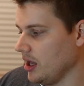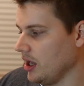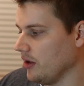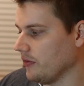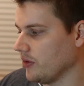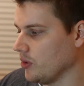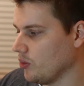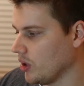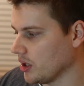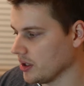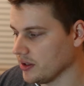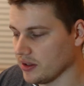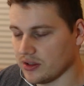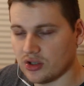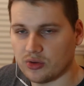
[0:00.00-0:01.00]
If you
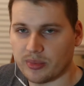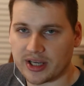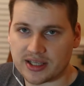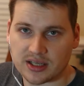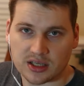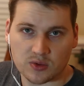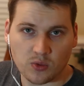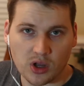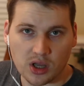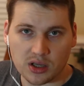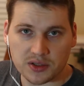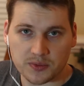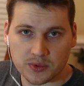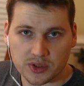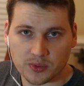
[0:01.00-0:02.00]
wanted the 2x6
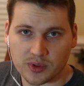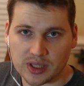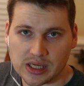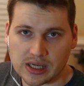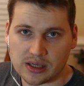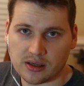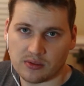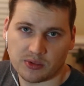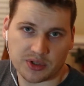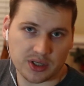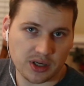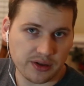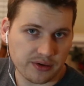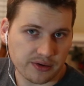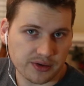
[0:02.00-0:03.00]
walls, which we did, it was
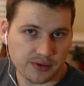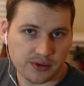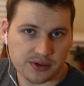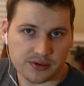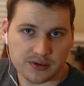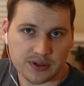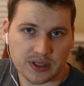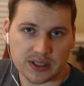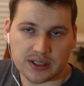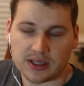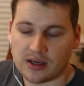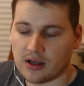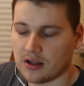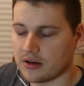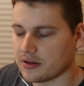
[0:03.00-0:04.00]
another
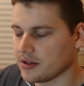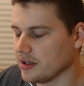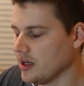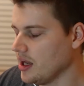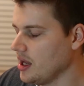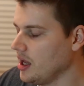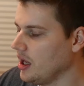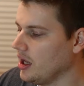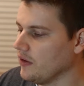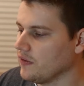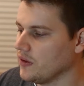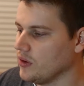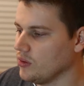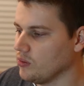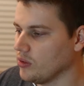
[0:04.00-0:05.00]
$260. If
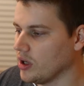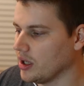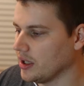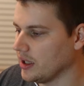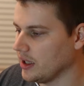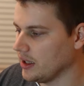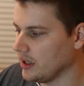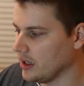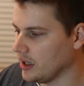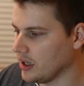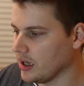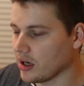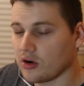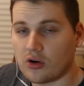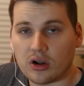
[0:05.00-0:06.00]
you wanted
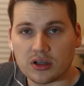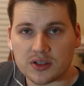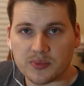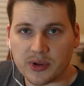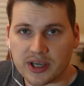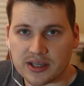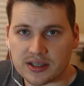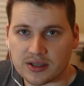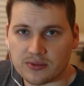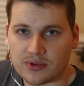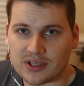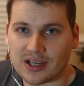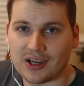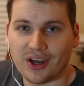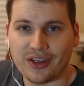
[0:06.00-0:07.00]
crawl space, it
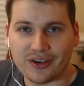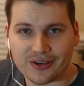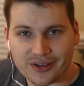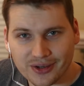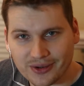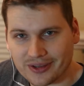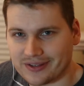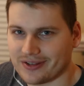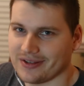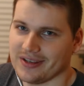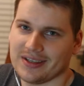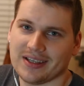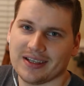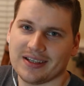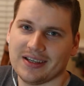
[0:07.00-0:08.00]
was another
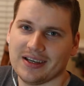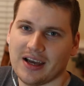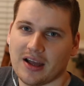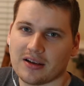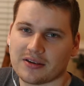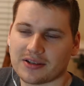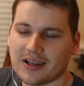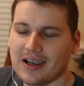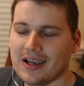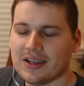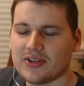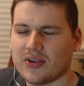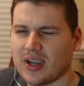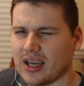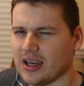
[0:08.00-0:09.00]
$260.
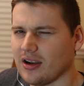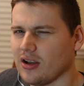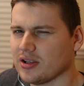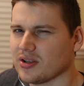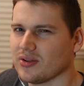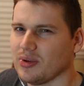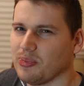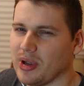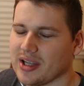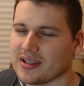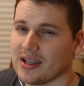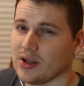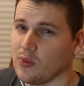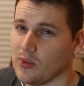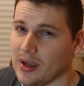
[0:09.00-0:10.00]
So again, it also depends
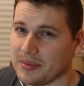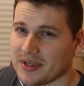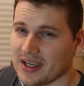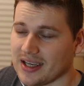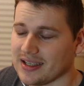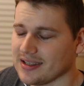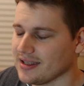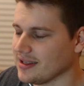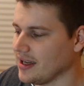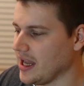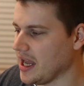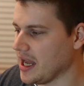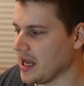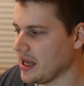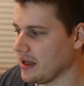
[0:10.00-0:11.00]
on the websites
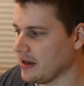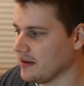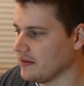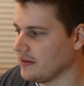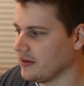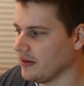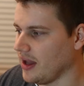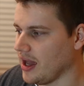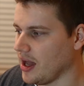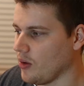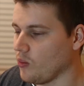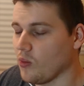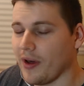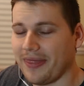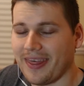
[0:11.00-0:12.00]
and
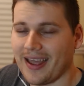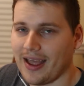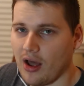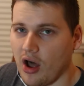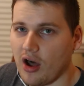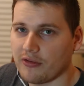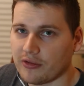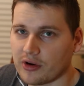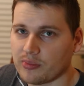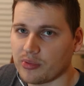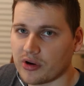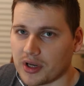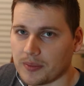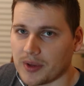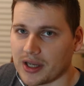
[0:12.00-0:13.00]
what they offer
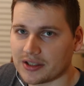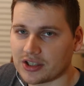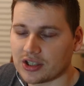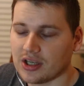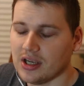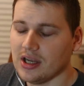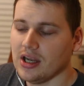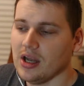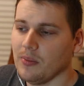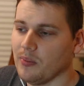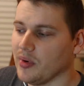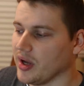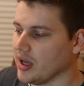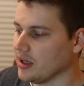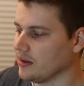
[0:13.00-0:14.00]
pretty much.
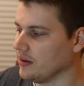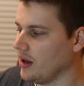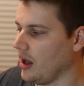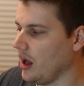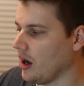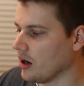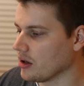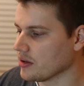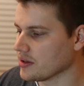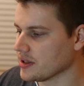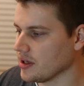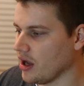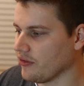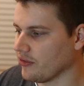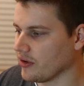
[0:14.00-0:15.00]
But ours
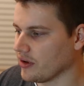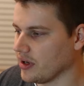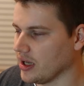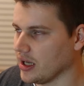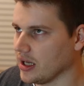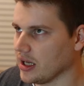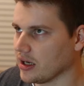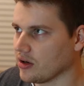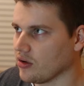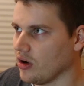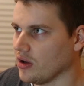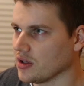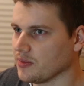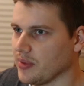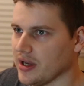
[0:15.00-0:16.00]
offered
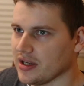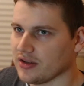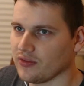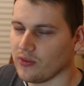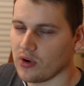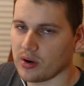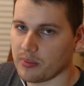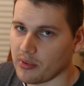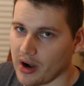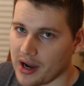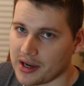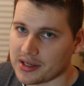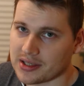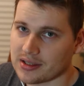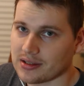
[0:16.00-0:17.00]
crawl space for a
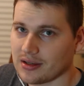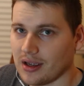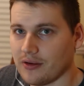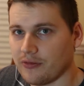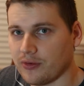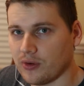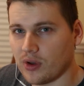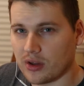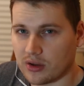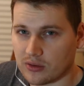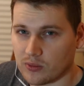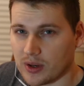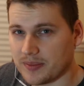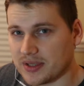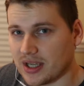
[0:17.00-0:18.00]
price. A few other
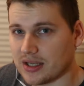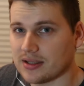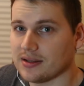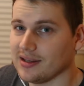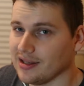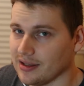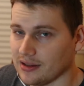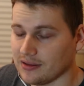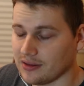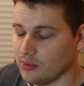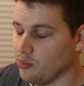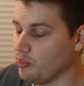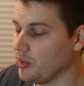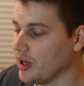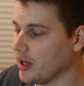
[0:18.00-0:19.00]
websites didn't.
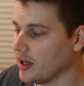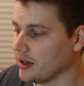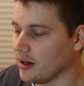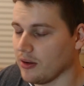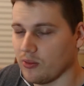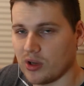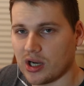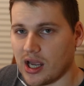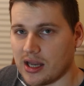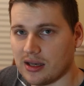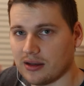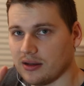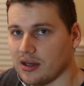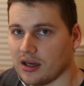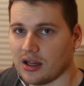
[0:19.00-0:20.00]
But when
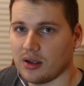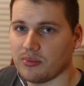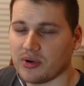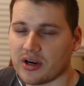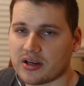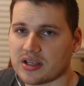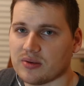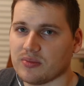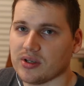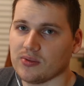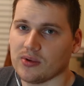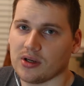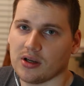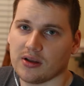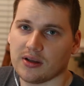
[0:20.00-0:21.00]
I did a comparison
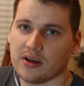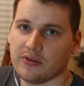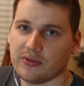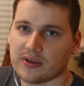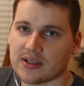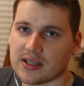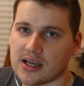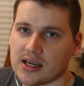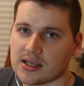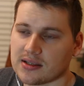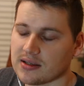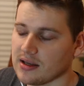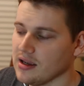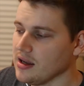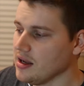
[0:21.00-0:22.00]
between all the different
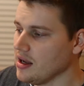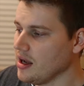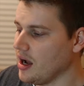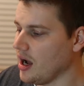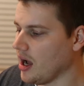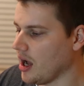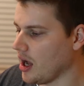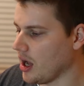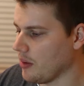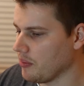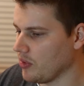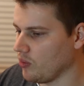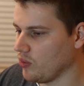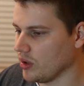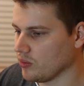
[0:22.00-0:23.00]
sites,
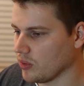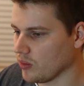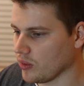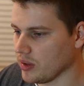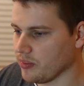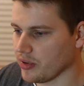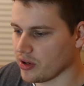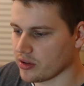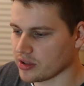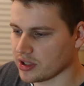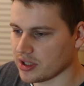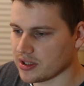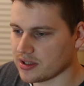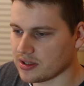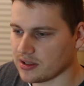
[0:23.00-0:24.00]
the one where we
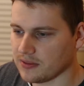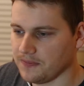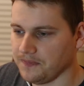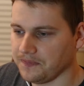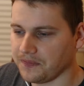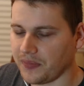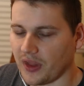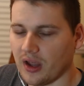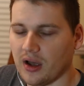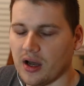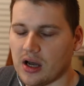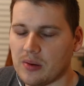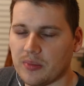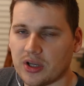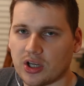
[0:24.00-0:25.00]
purchased
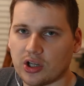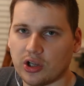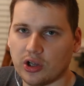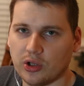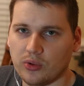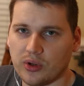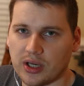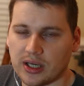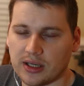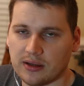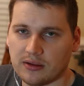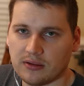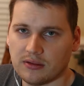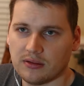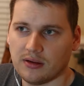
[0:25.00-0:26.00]

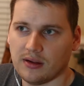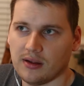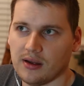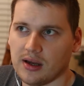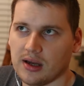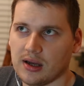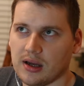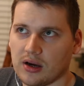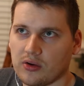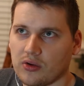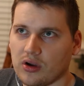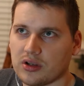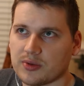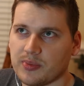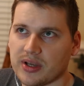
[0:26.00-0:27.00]
included
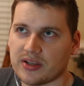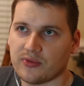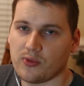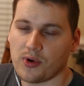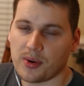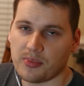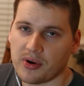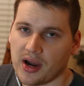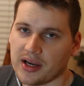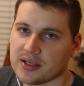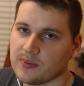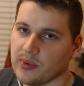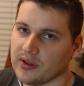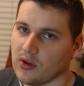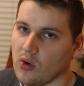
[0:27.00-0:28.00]
crawl space for a
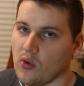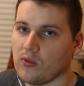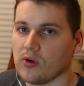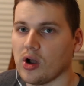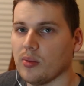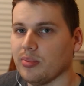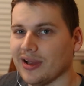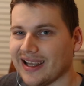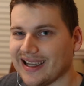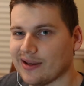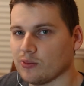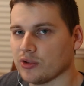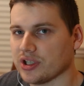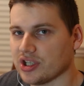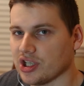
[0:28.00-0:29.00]
price, but the overall
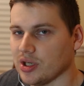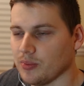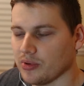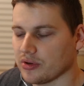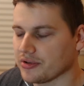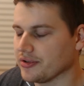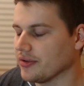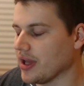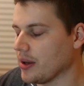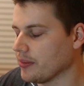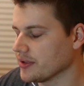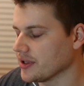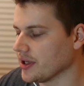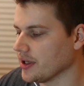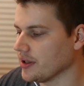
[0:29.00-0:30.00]
plan was cheaper, so that
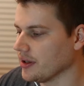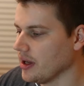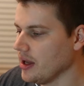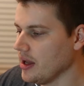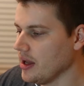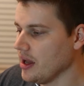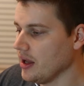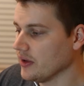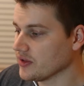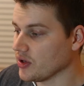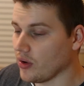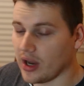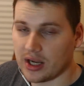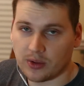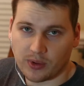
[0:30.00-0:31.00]
was good.
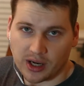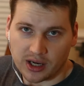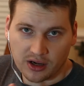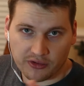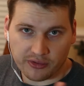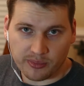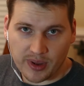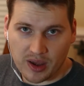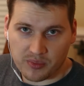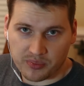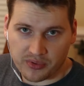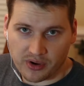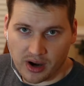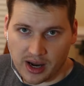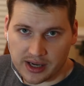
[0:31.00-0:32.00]
So anyway, enough about
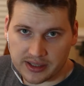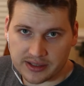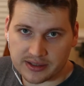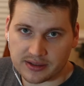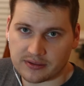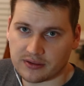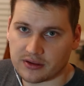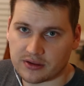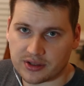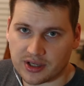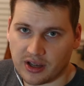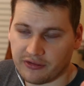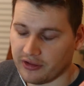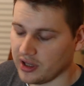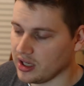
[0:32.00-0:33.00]
price. There's
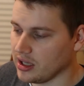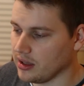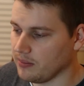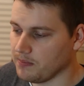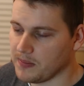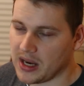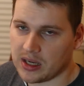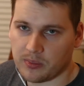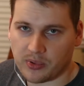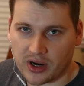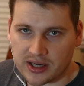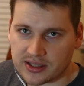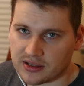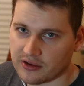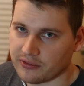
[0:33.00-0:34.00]
definitely many
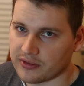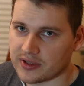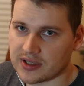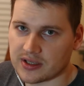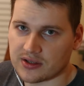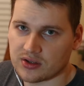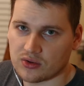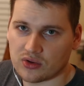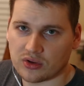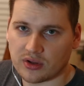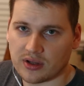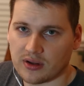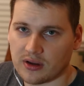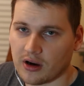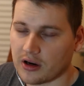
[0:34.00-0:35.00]
price differences.
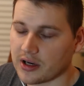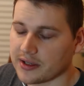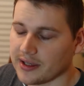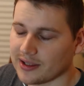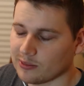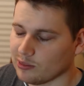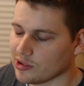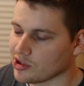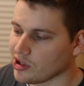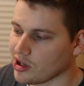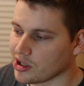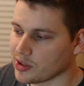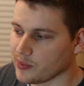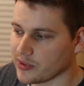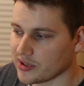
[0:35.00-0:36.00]
Usually the architect will
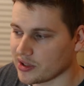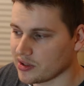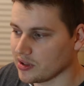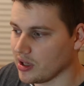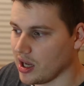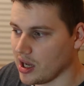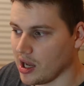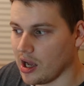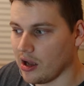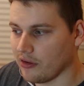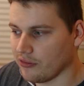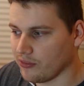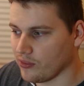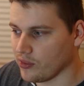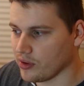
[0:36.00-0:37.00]
charge per
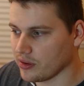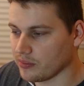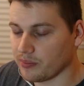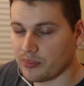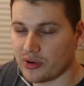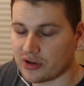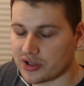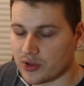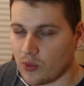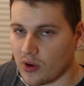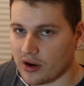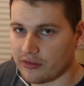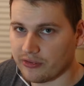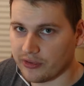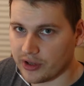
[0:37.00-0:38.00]

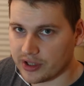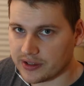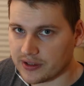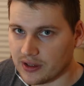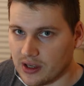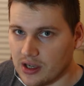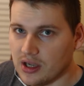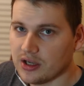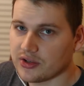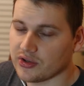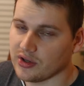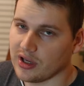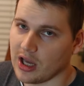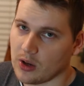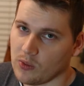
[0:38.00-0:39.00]
square foot, so
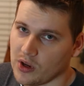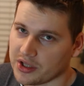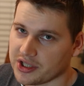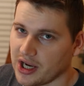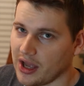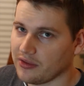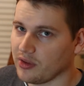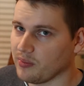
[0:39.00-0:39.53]
you got to watch out.